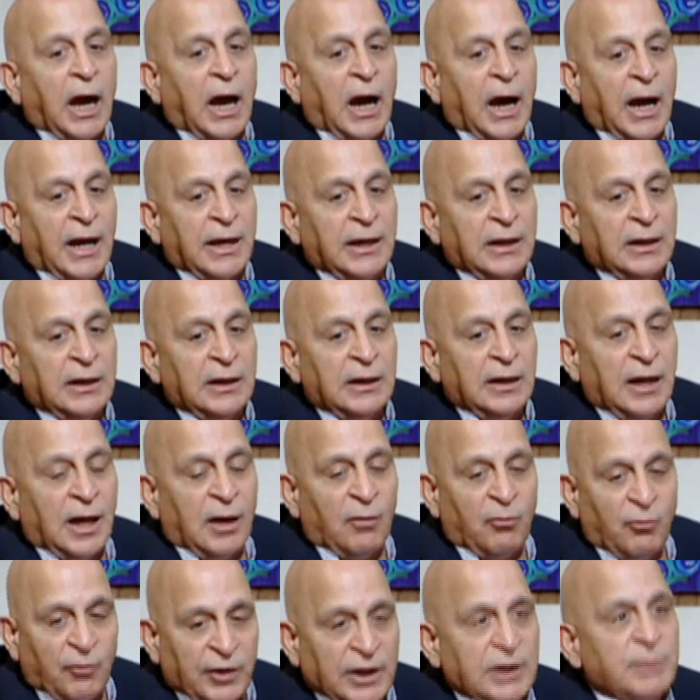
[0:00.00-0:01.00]
I
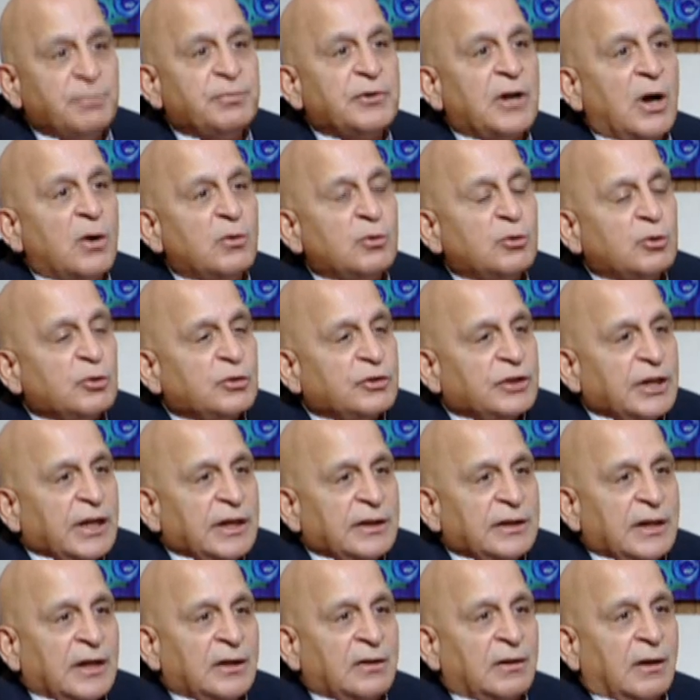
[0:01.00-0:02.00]
am very proud to say
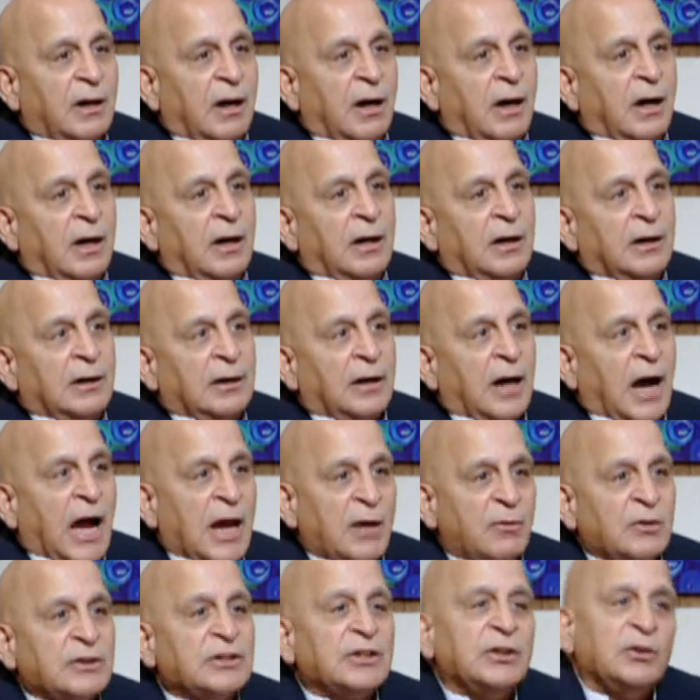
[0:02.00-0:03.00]
that uh,
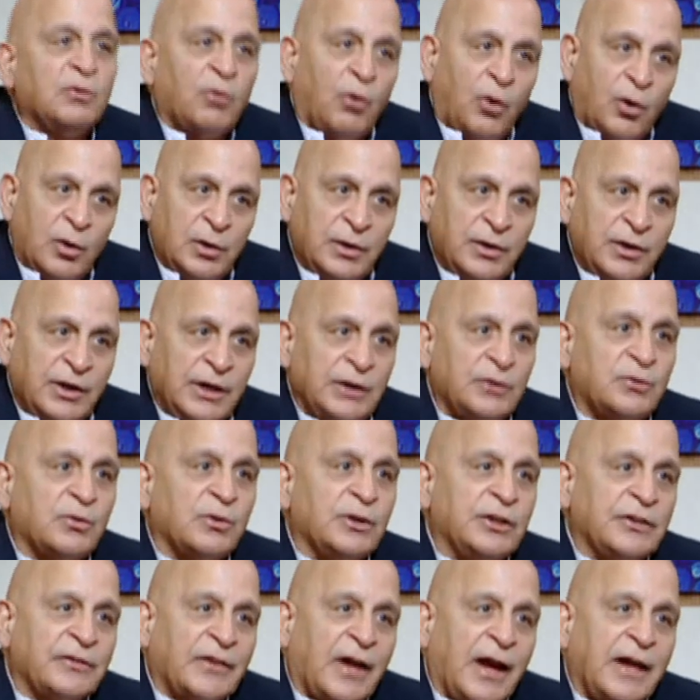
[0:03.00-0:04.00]
I was involved into
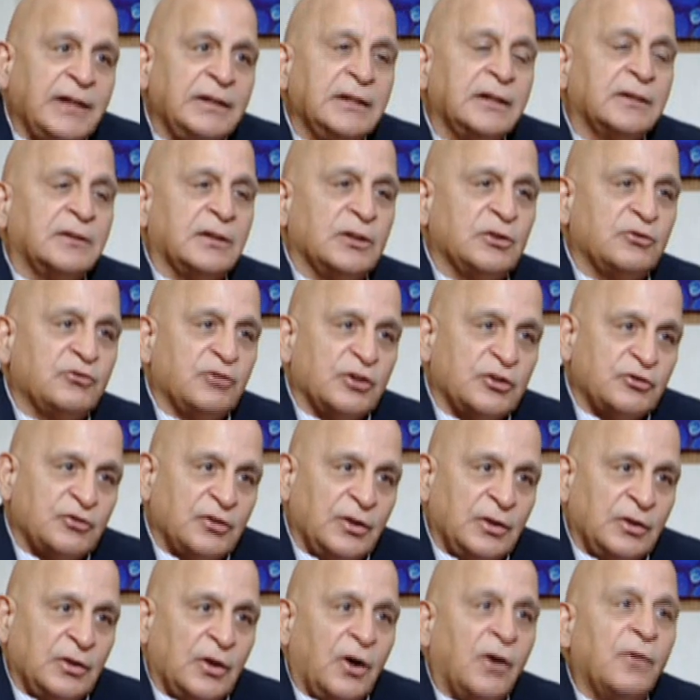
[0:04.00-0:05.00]
design and
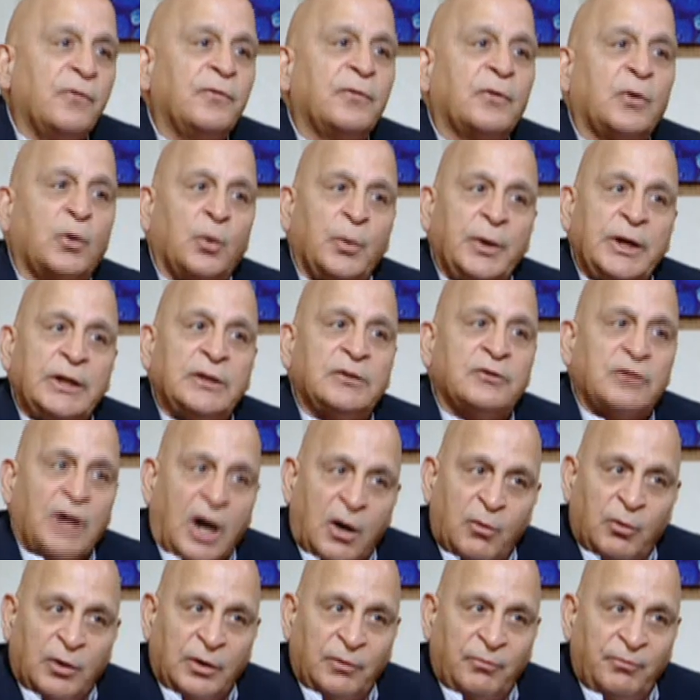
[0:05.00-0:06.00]
construction of Kuwait
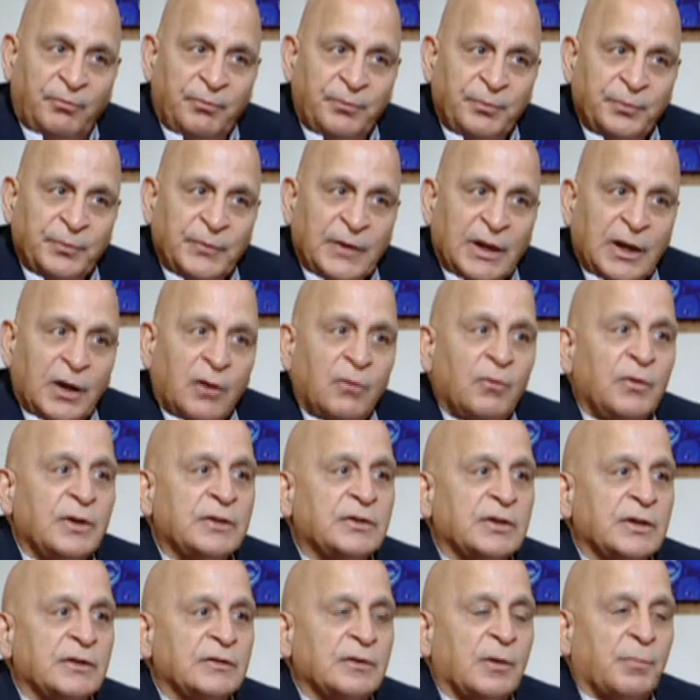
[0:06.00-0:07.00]
Tower,
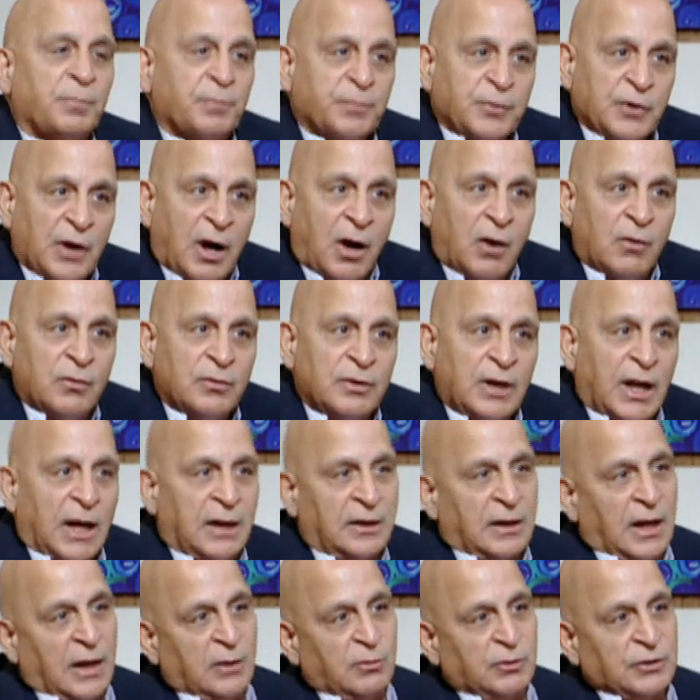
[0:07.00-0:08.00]
which is a proud
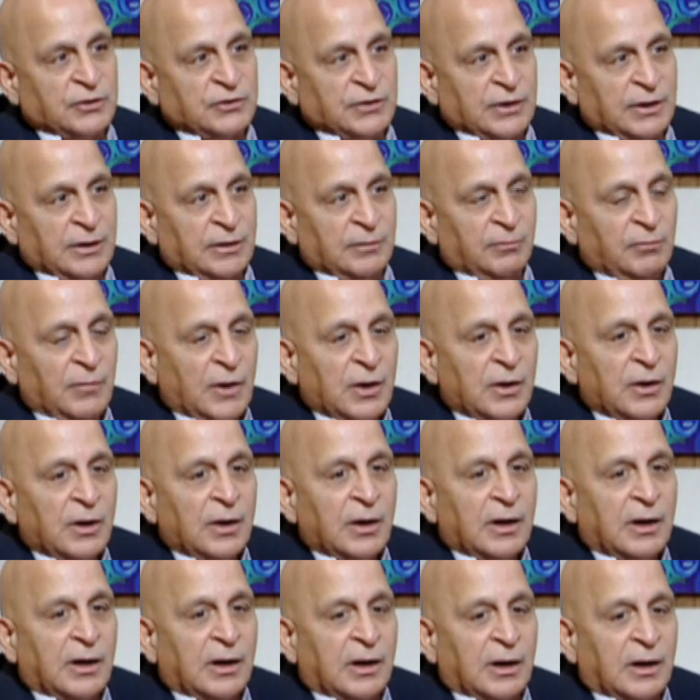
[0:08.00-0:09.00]
and I would say
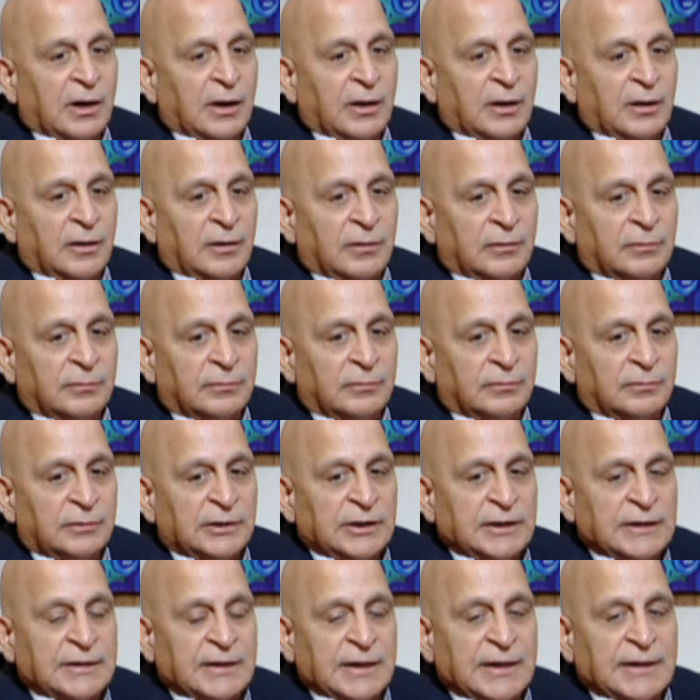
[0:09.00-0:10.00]
uh,
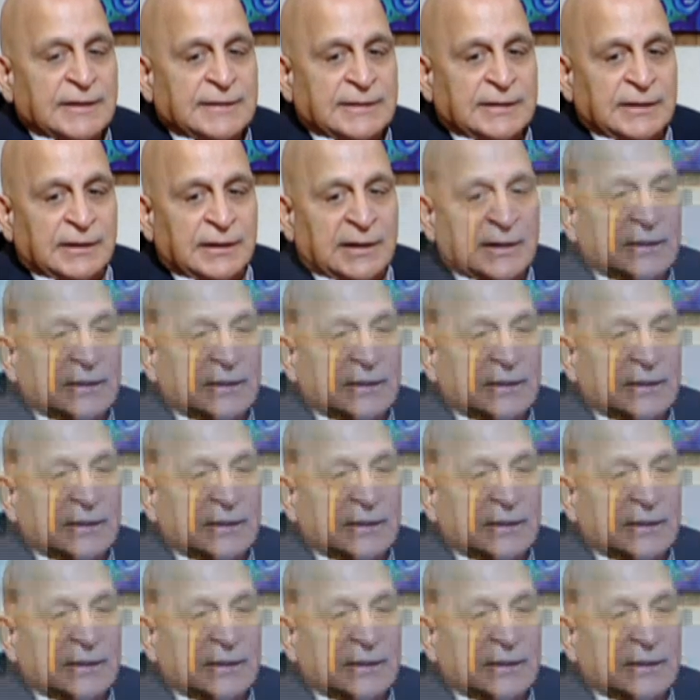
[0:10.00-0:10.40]
it, it's an